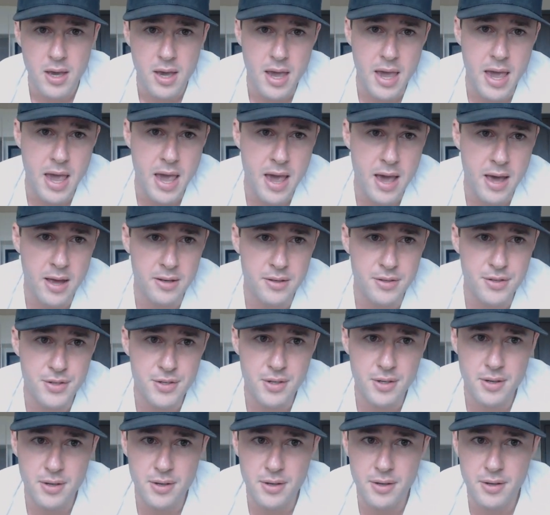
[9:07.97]
And
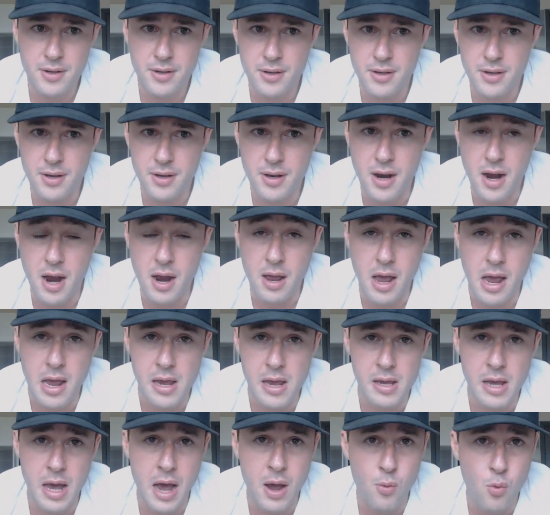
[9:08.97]

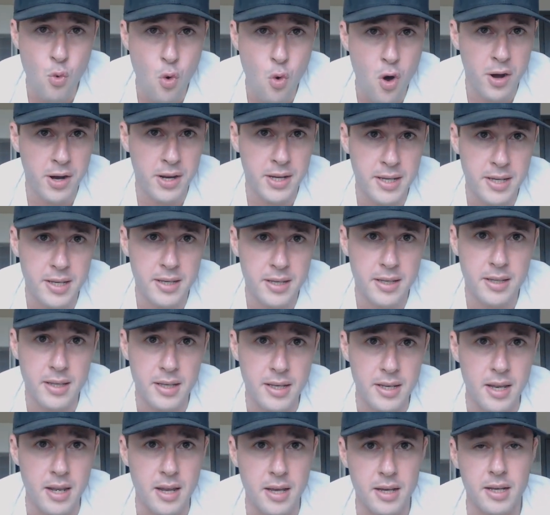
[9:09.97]
I want to
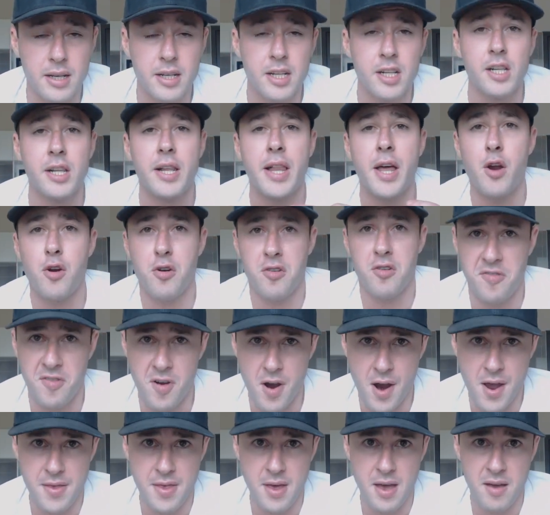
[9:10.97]

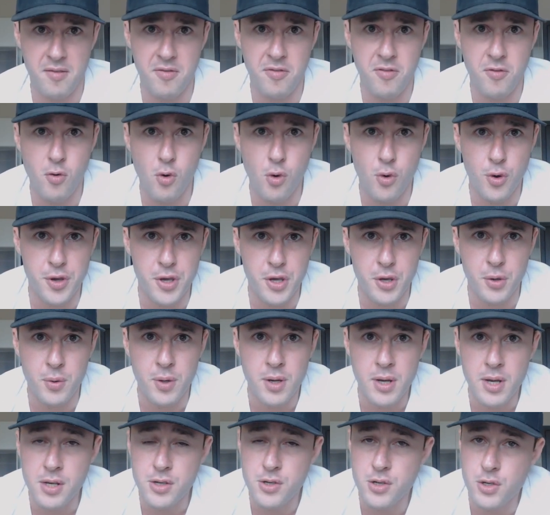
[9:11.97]
clarify that for you
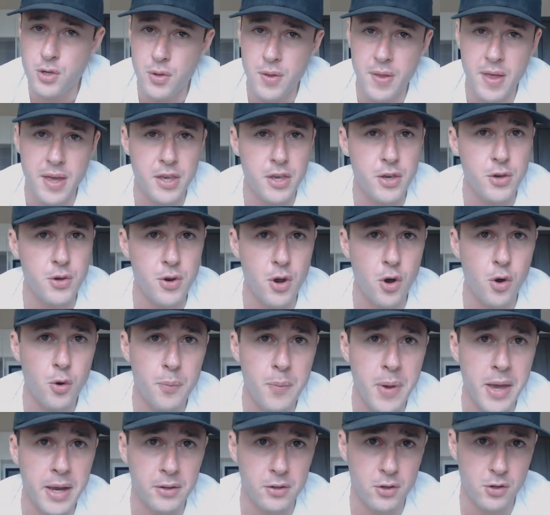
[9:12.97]
so that you
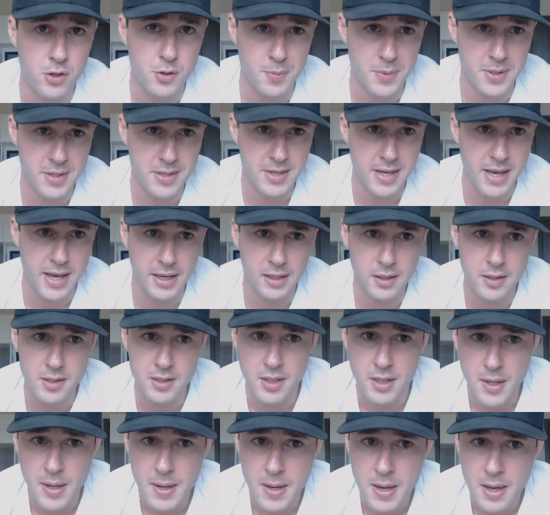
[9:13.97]
don't make those
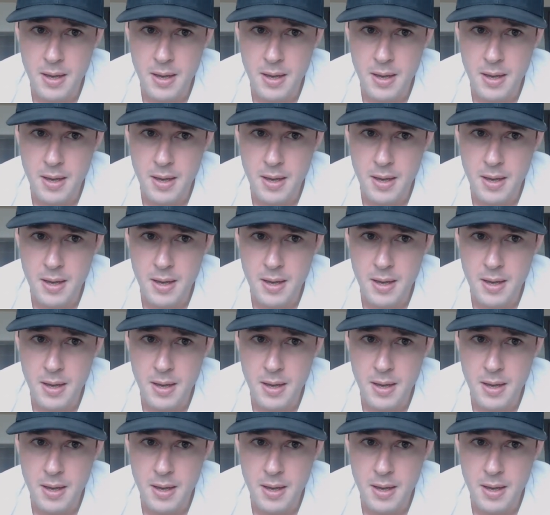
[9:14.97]
mistakes.